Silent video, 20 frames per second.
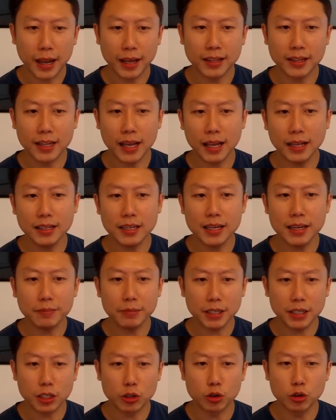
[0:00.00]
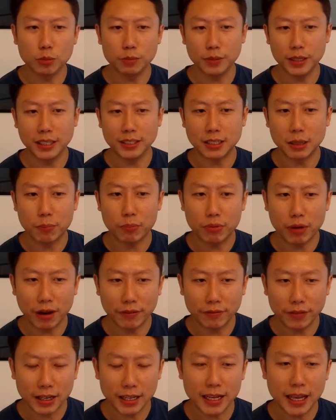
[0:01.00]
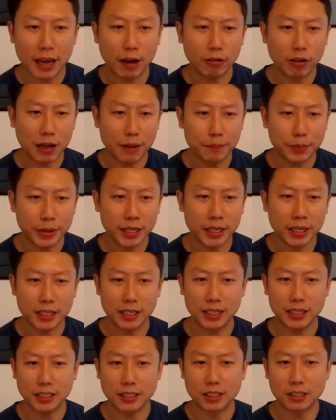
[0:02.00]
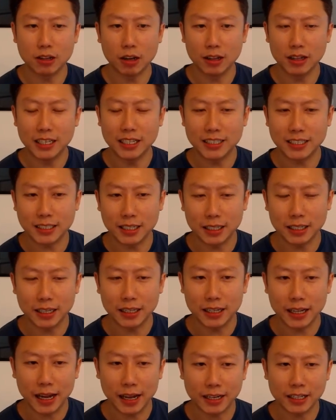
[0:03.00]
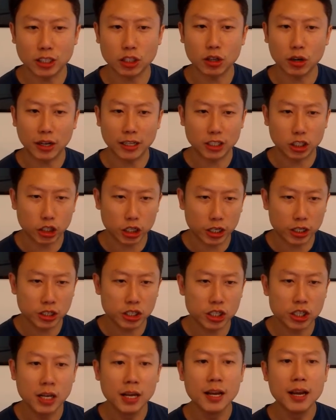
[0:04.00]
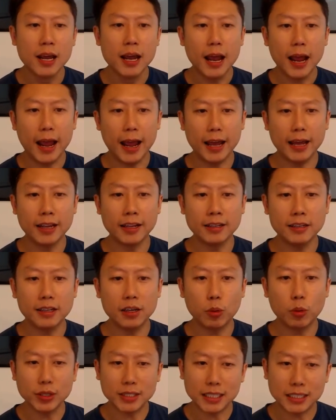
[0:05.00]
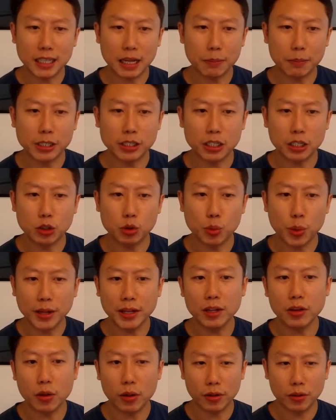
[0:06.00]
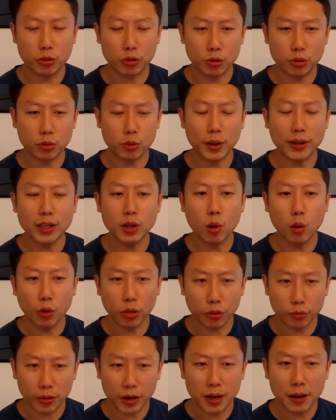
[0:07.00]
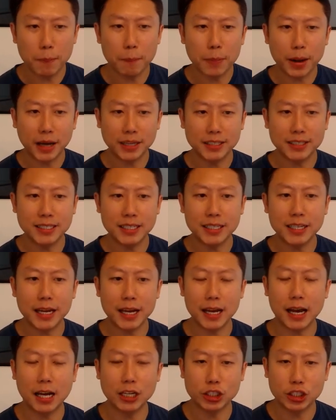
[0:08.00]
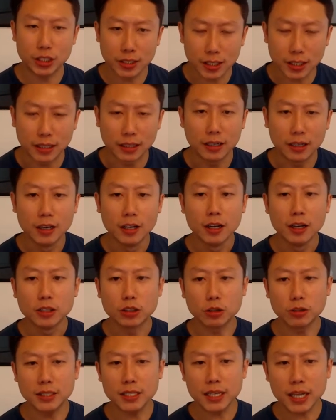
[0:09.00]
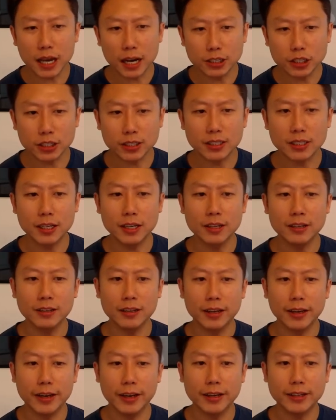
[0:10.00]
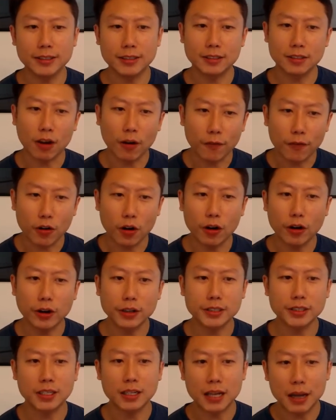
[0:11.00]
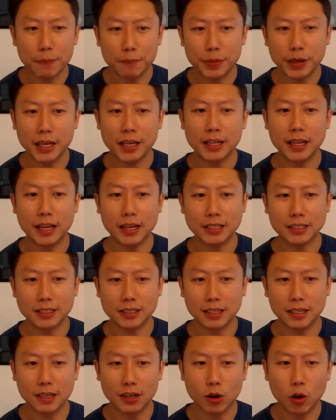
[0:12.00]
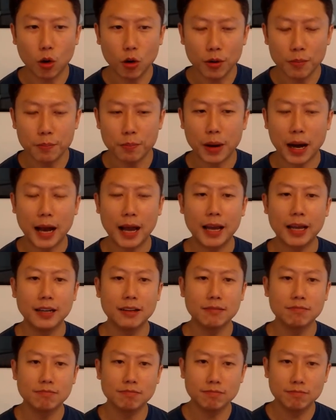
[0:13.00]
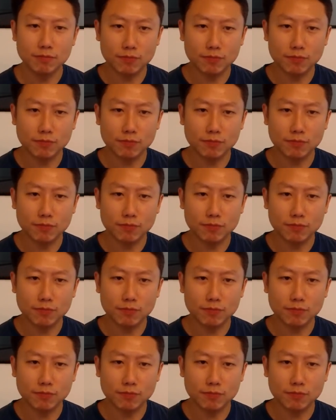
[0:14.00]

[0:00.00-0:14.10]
And that AMTD Group is a privately held company. It is not listed in any stock exchange. And it was established in 2003 by CK Hutchison. So CK Hutchison is, of course, the company that's owned by